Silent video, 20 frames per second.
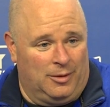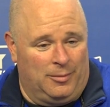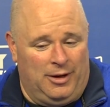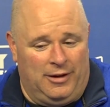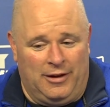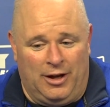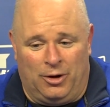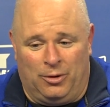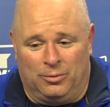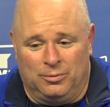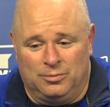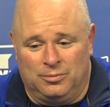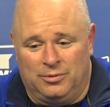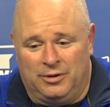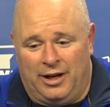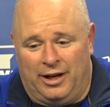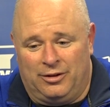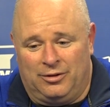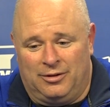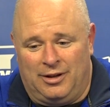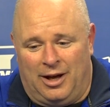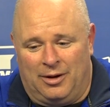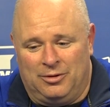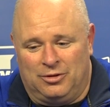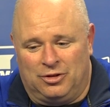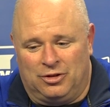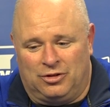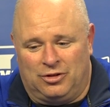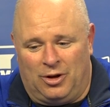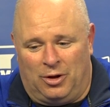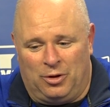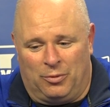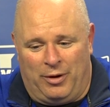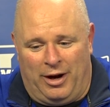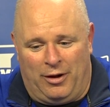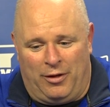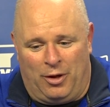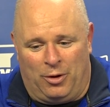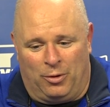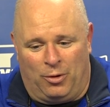I mean, I was just telling the
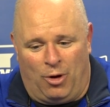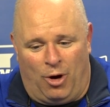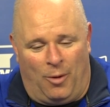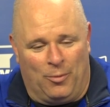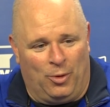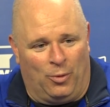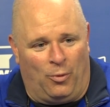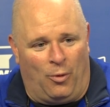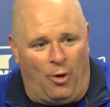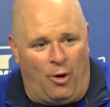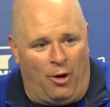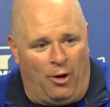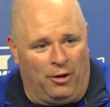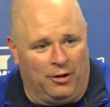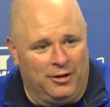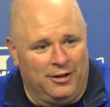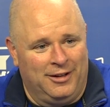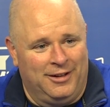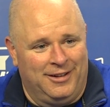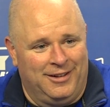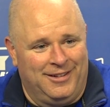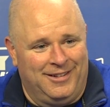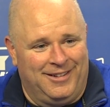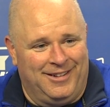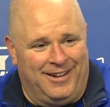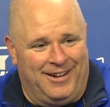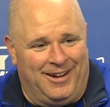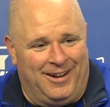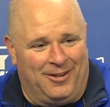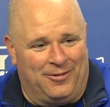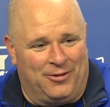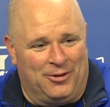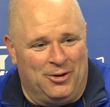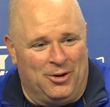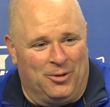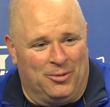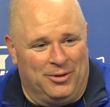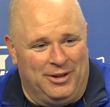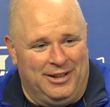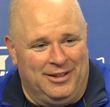radio, they don't call him the wall, for
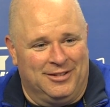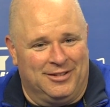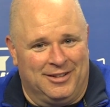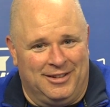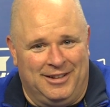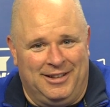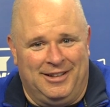no reason.